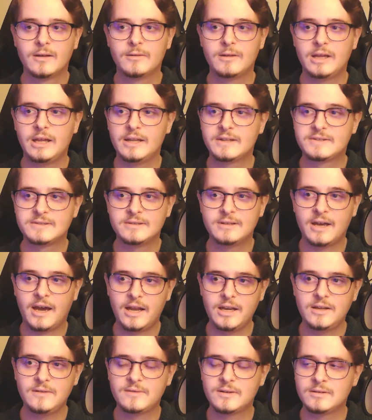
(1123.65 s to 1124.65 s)
It's
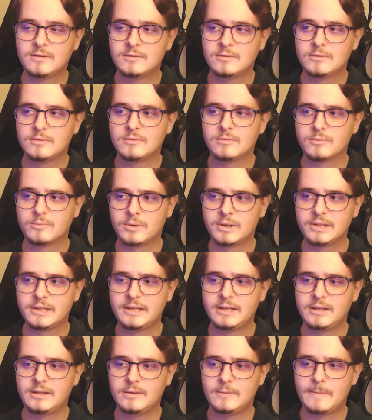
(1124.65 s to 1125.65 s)
not even
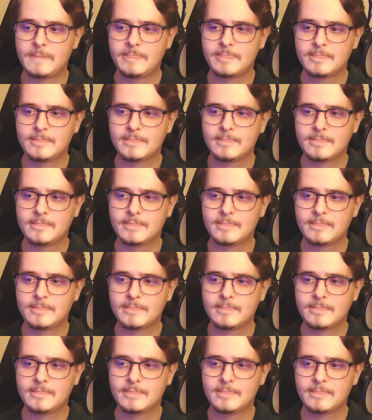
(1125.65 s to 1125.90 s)
really